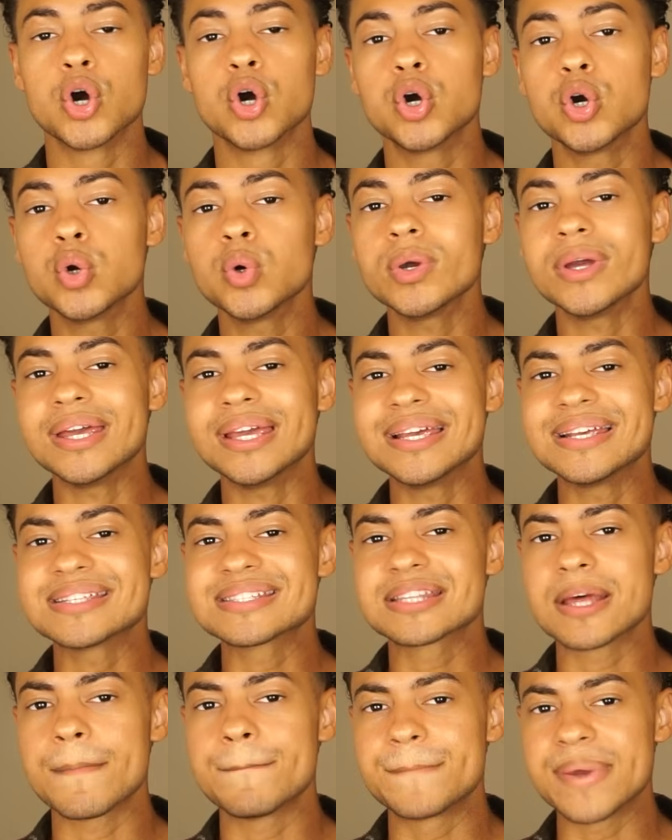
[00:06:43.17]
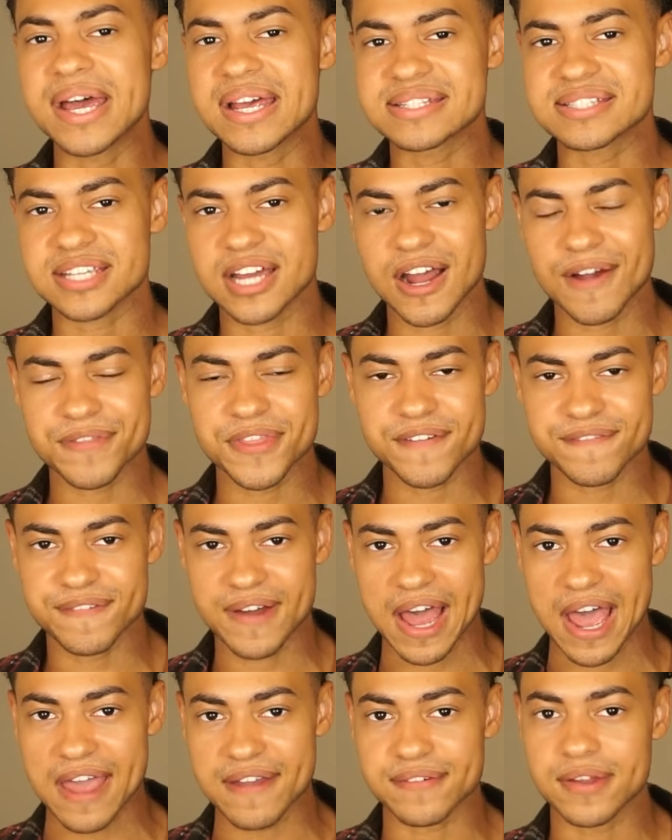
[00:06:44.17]
Who is the best of the
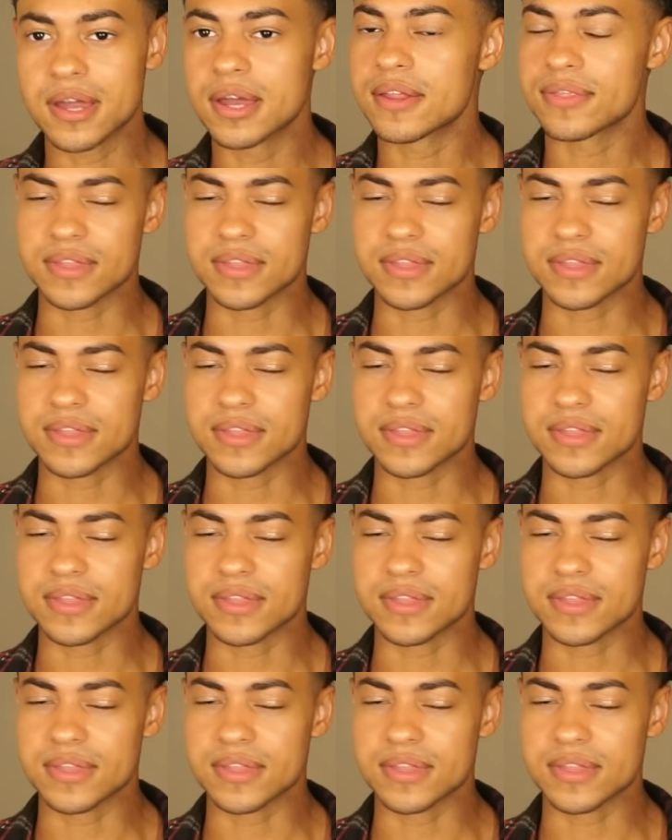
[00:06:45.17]
five?